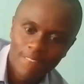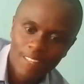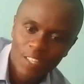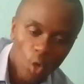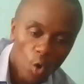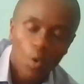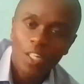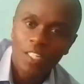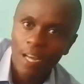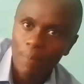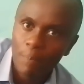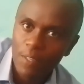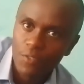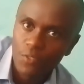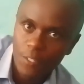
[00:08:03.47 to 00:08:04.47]
So what
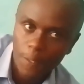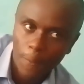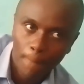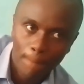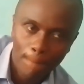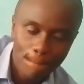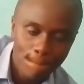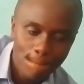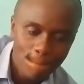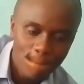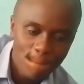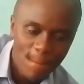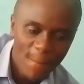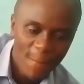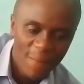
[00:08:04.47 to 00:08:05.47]
happens?
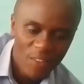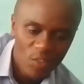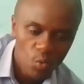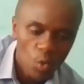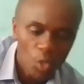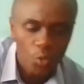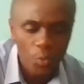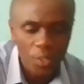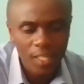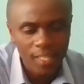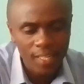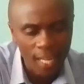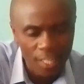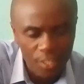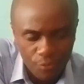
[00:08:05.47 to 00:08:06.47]
What do we
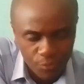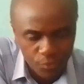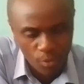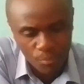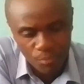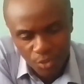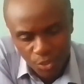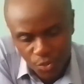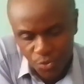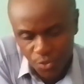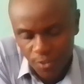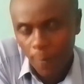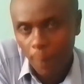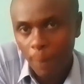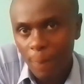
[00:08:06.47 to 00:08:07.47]
get from
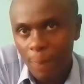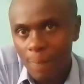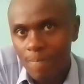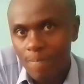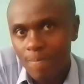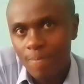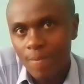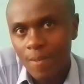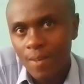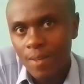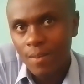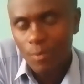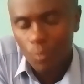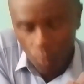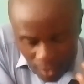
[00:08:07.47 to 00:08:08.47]
this?
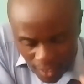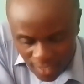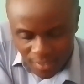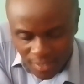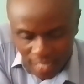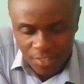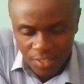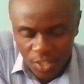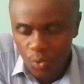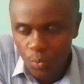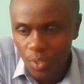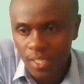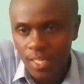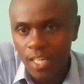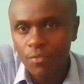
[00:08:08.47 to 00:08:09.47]
What exactly do
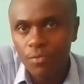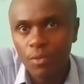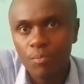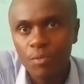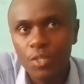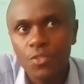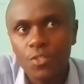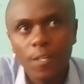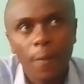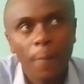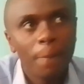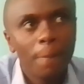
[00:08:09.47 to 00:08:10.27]
we get from this?